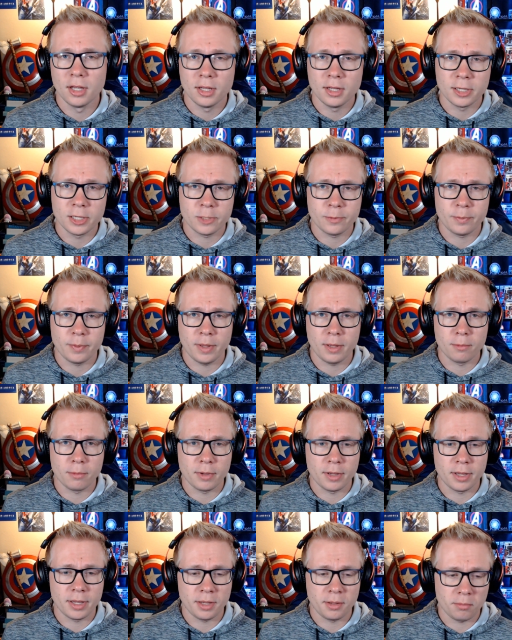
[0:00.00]
explain
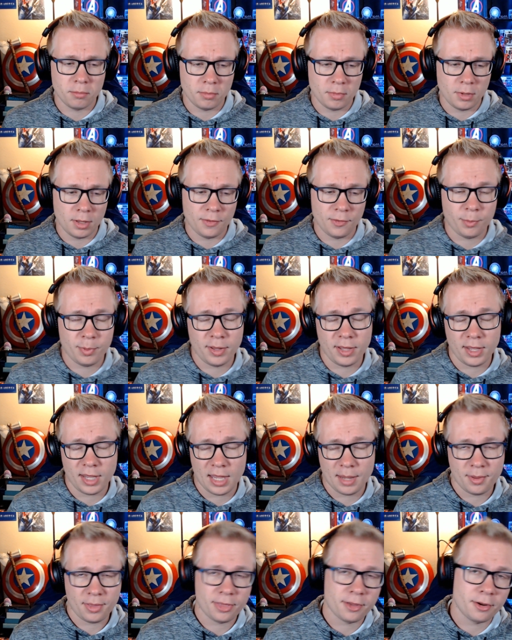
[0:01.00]
why if you play a
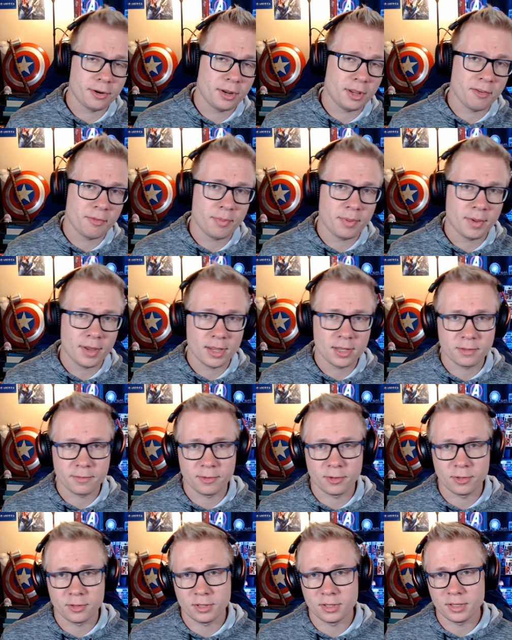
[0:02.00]
game at 30 FPS
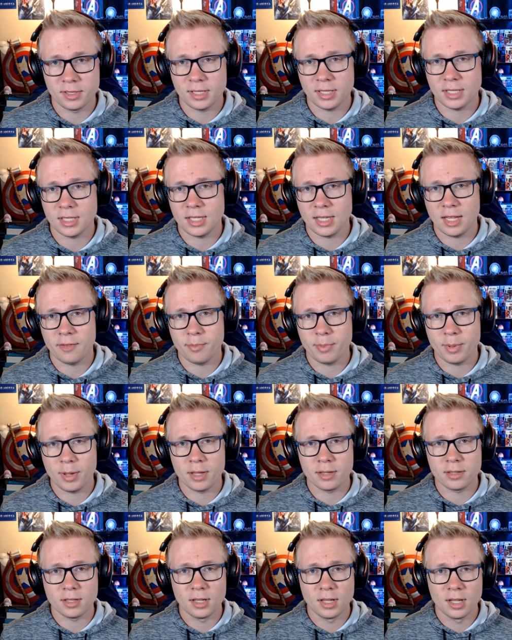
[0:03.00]
versus 60
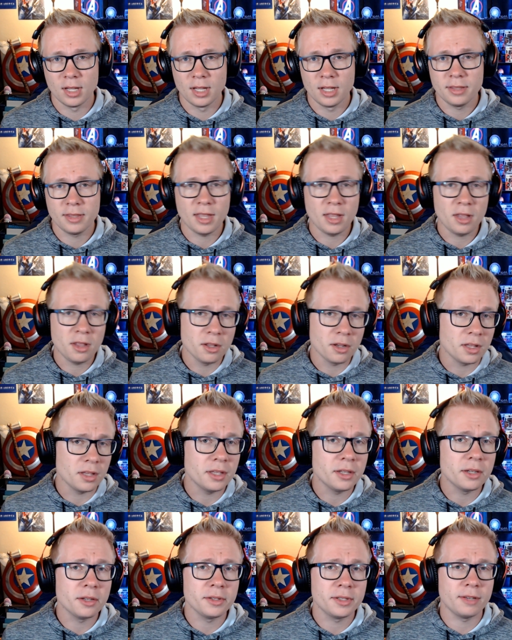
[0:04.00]
FPS, they look a
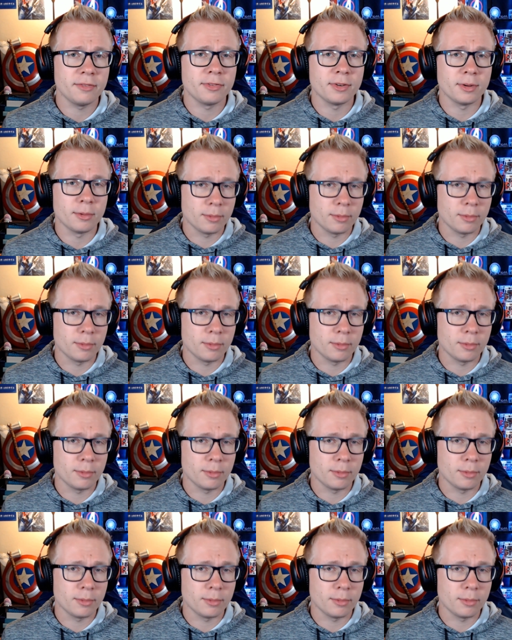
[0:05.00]
little different.